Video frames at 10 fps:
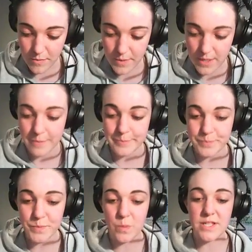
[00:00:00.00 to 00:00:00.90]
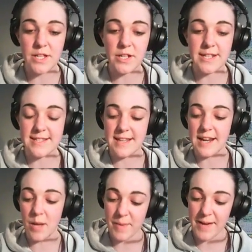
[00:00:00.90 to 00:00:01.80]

but once I got it set up,